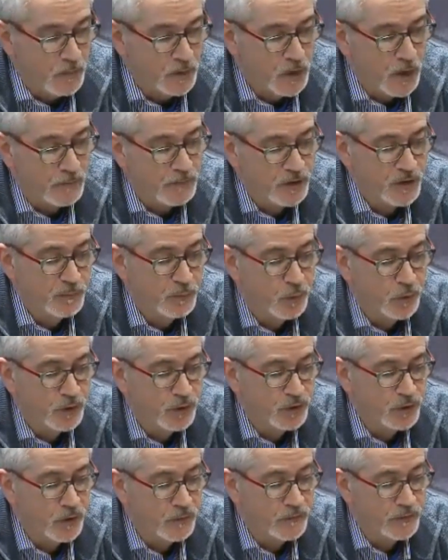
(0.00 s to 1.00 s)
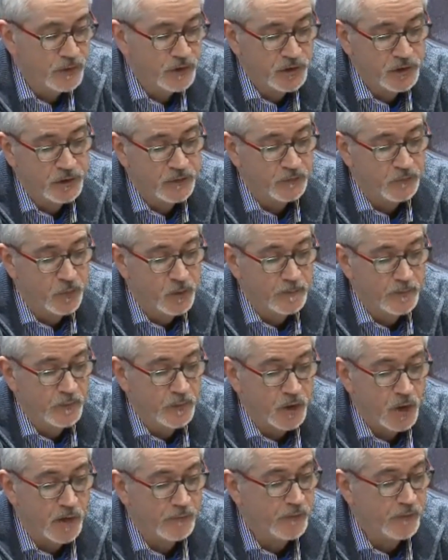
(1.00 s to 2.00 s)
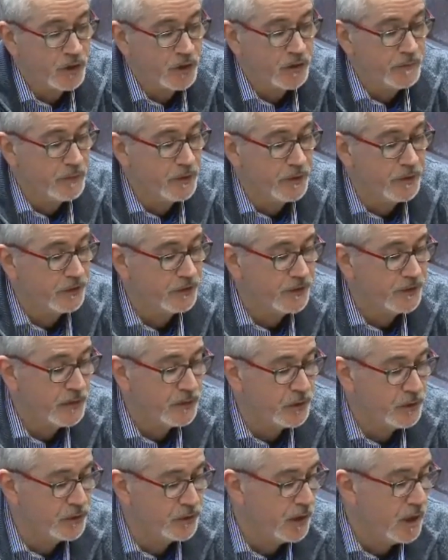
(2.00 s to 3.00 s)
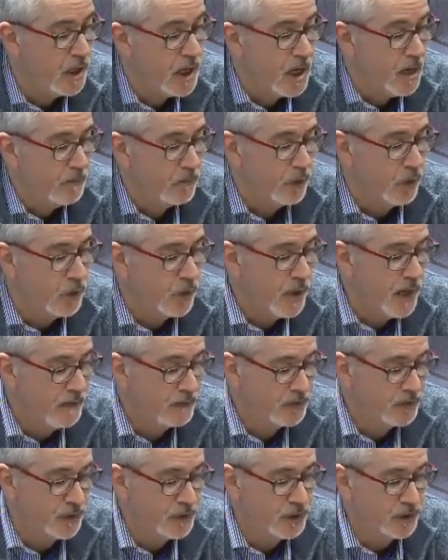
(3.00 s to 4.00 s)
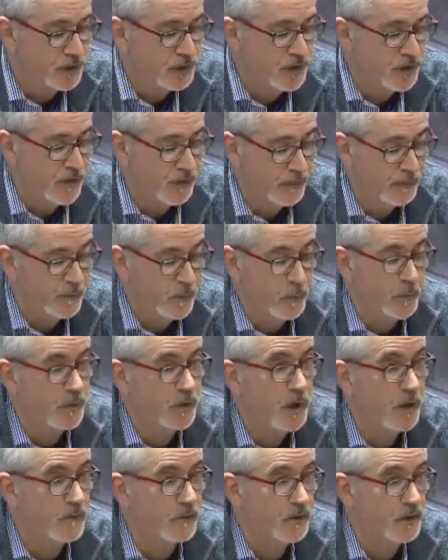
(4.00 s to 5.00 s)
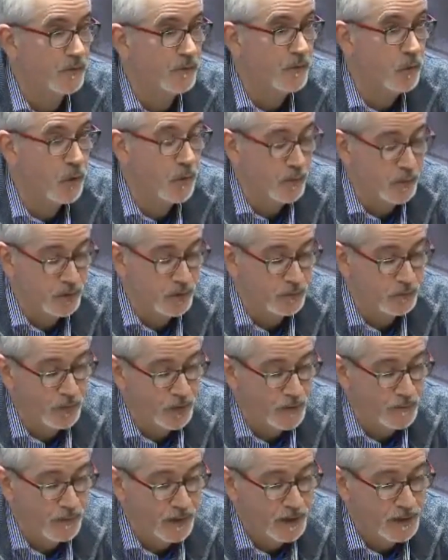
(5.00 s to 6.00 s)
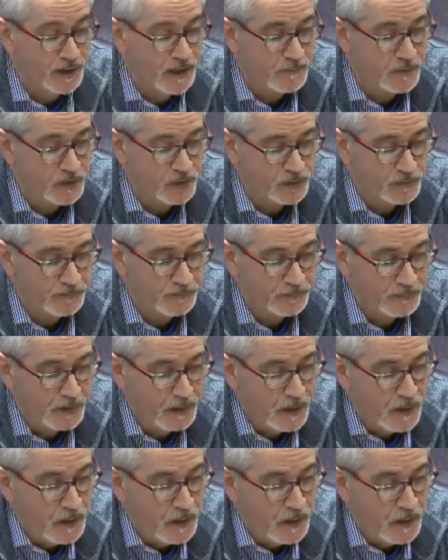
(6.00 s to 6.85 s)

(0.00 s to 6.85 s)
Recovery support services in the form of recovery community centers, programs such as telephone recovery support, which is funded by DEMIS,